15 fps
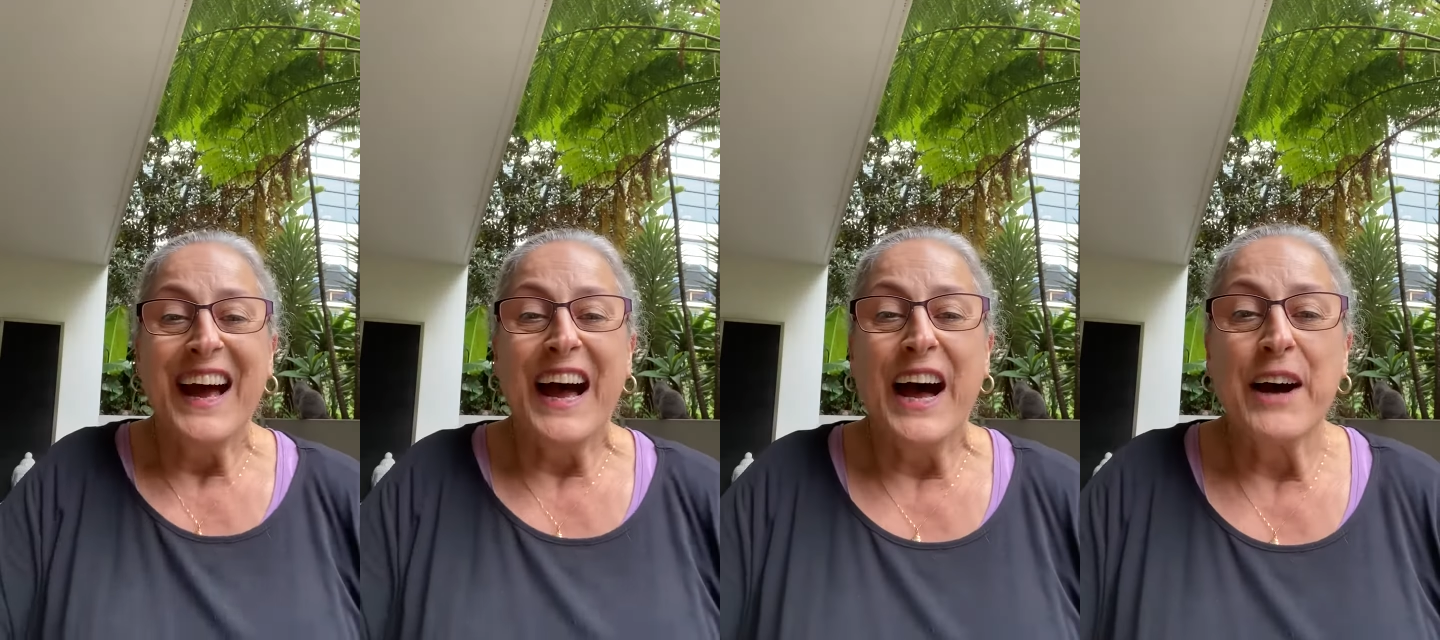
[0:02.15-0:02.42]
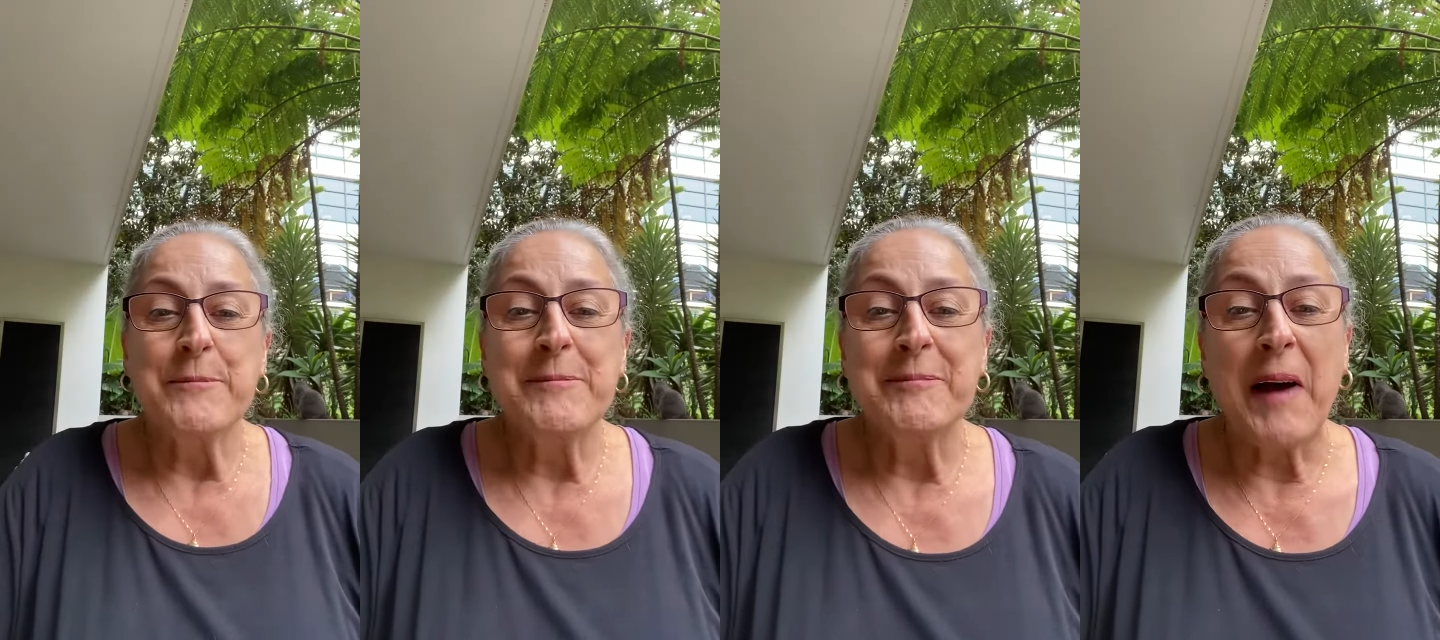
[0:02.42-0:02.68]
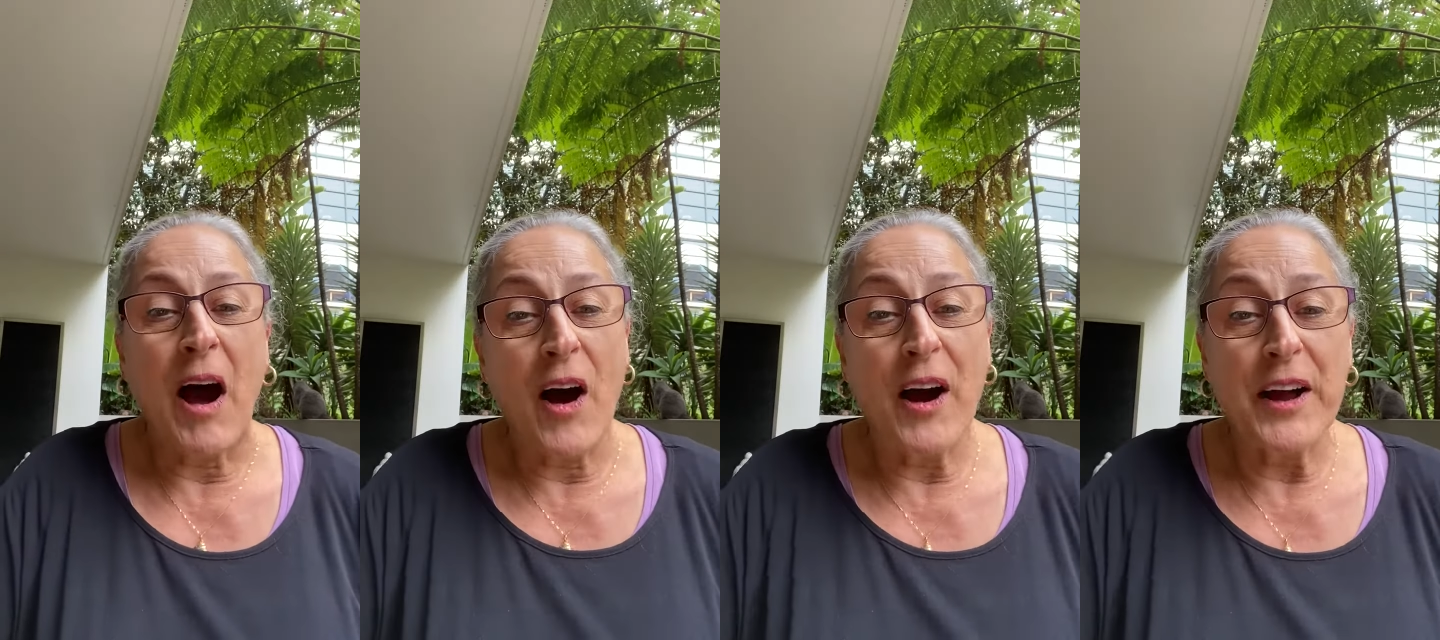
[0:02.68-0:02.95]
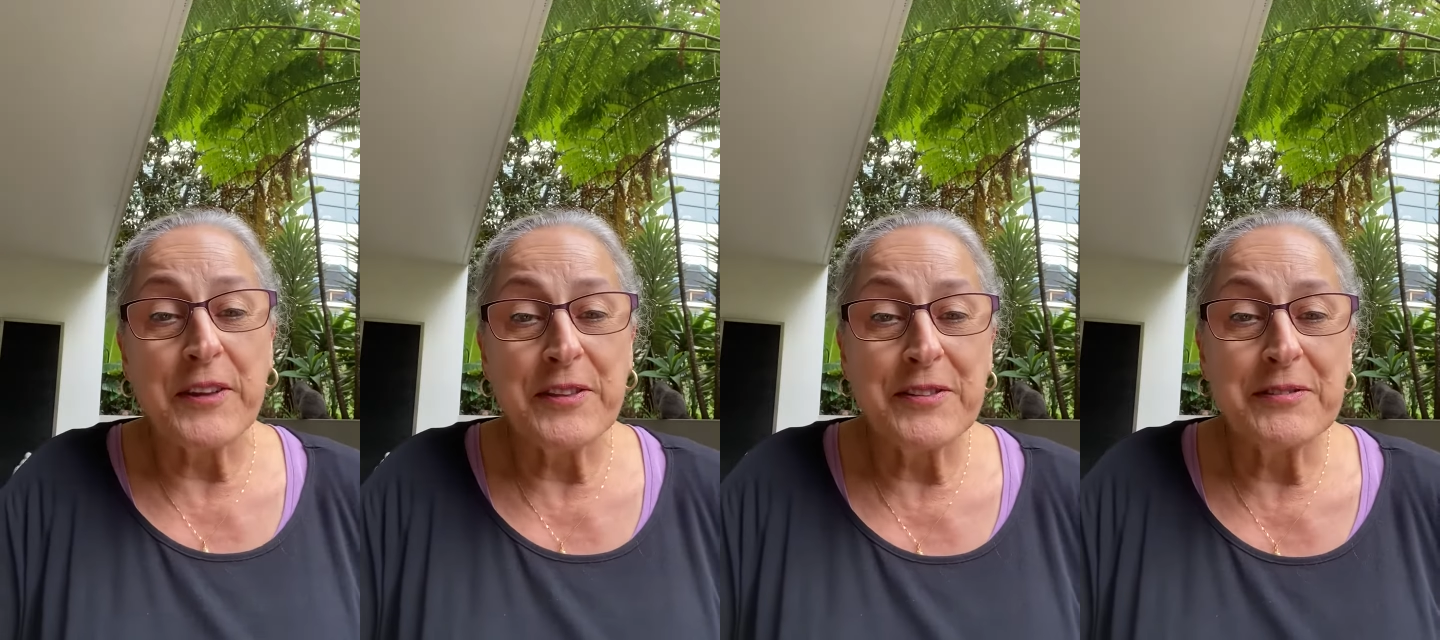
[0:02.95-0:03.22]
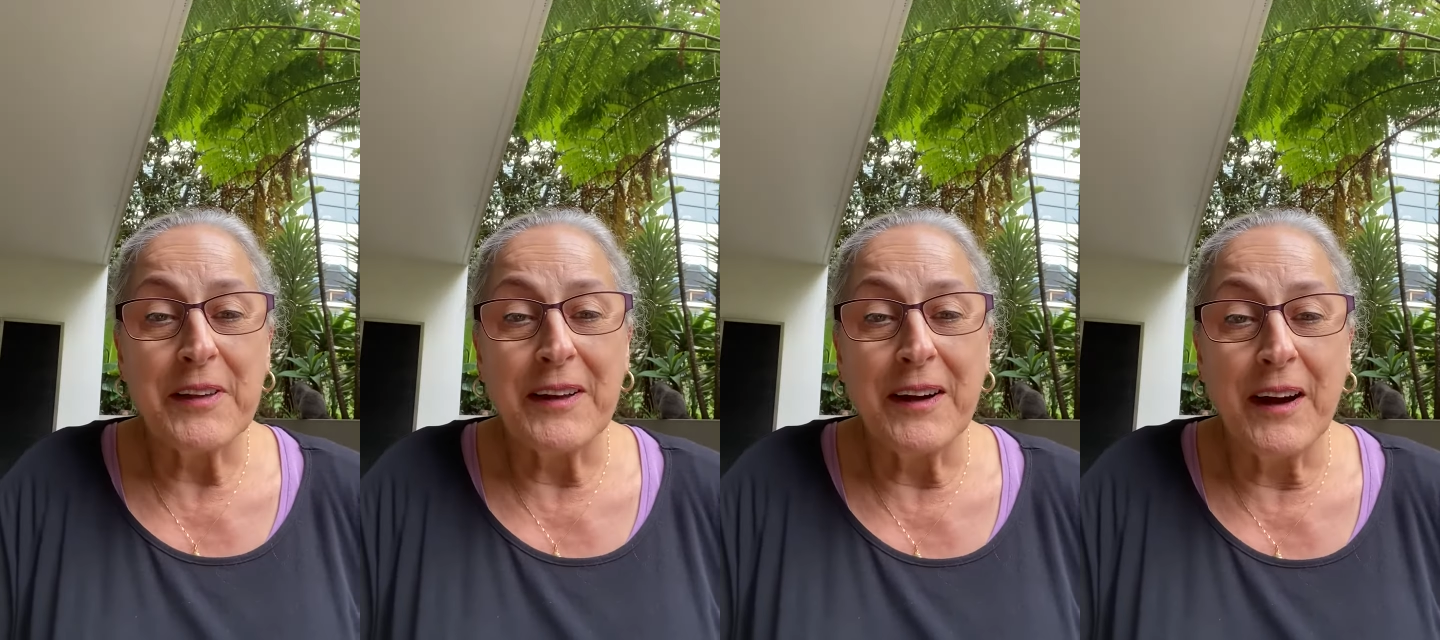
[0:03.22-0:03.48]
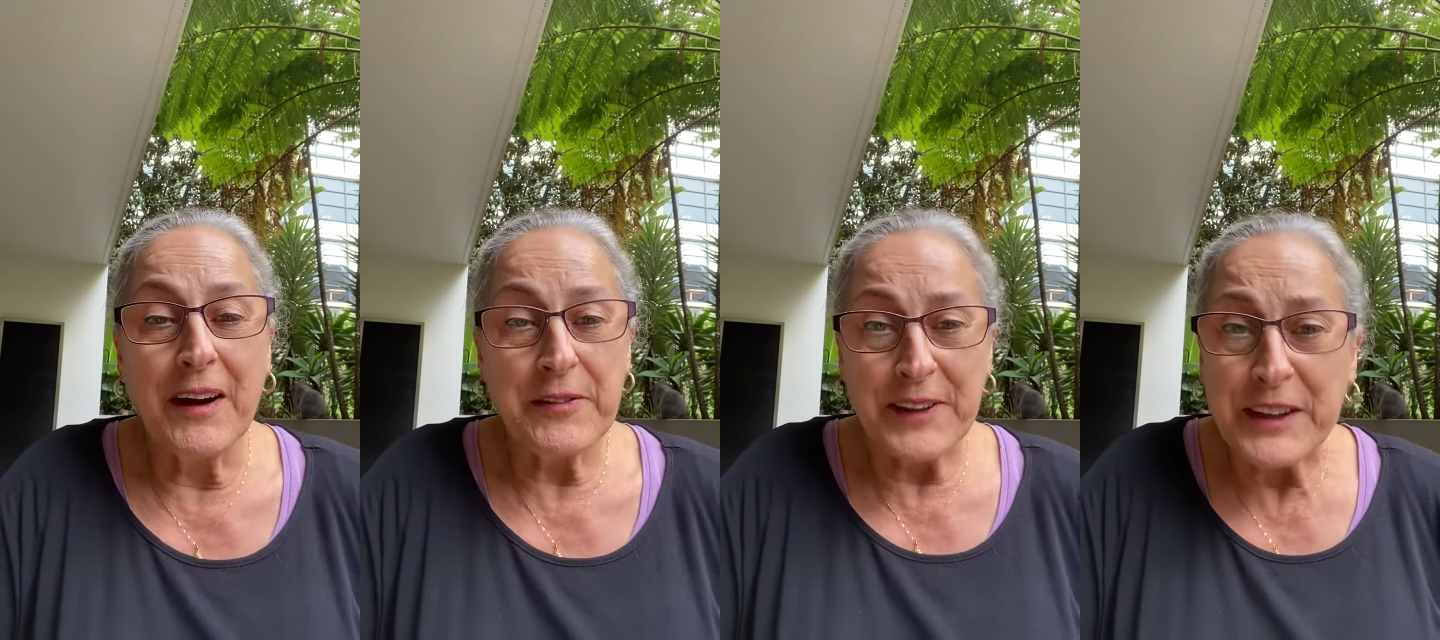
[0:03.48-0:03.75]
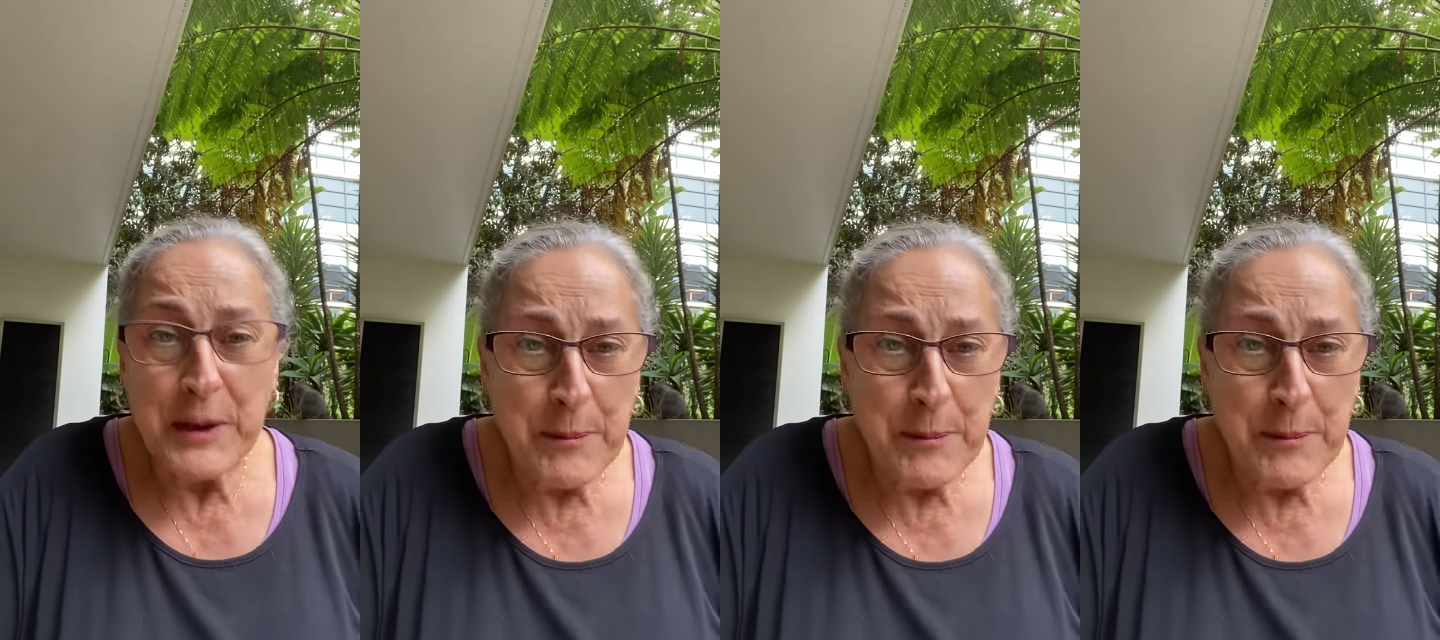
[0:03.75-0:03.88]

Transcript: I think